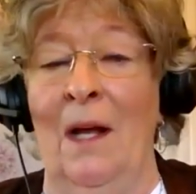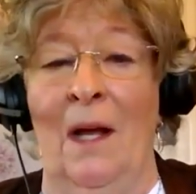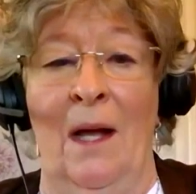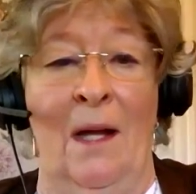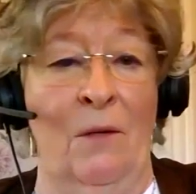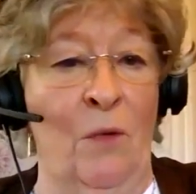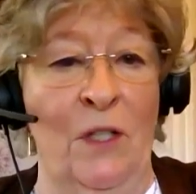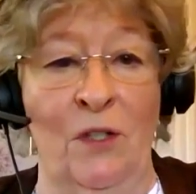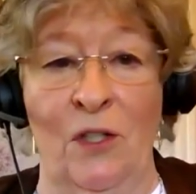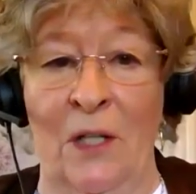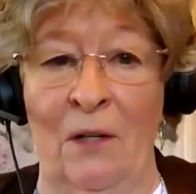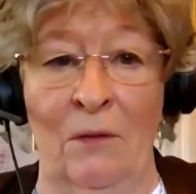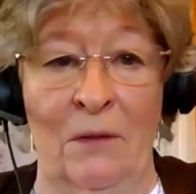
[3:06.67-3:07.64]
I
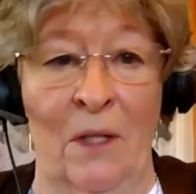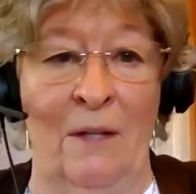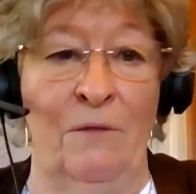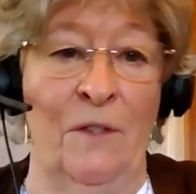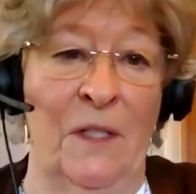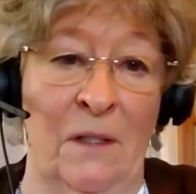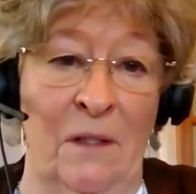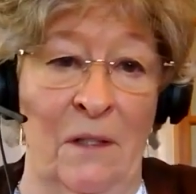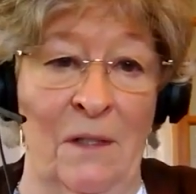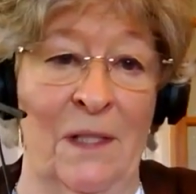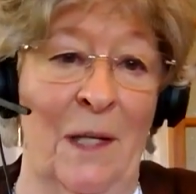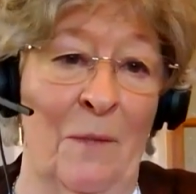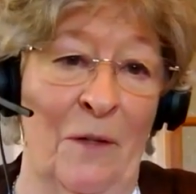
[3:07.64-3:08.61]
reached out, I
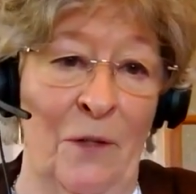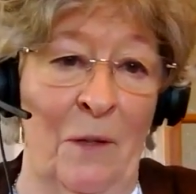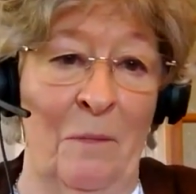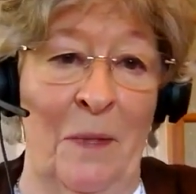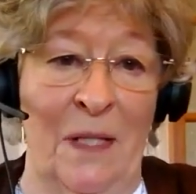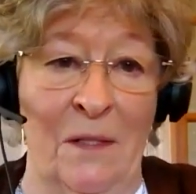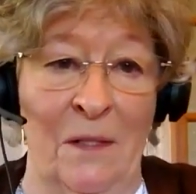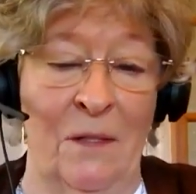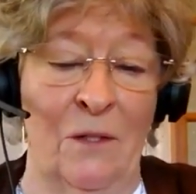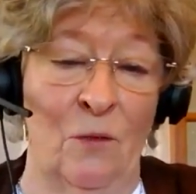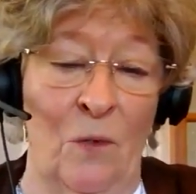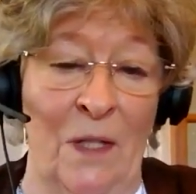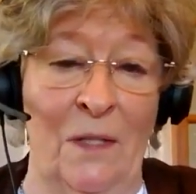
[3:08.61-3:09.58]
visited some of the
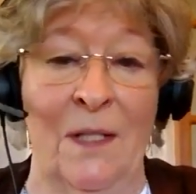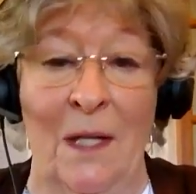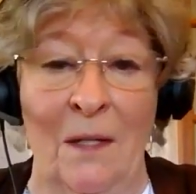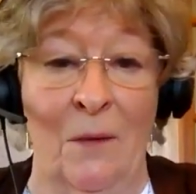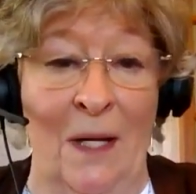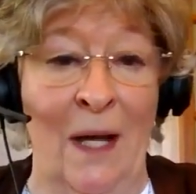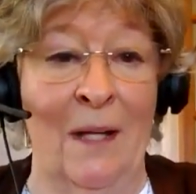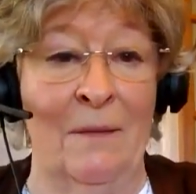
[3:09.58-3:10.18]
bases, wings. Anyway,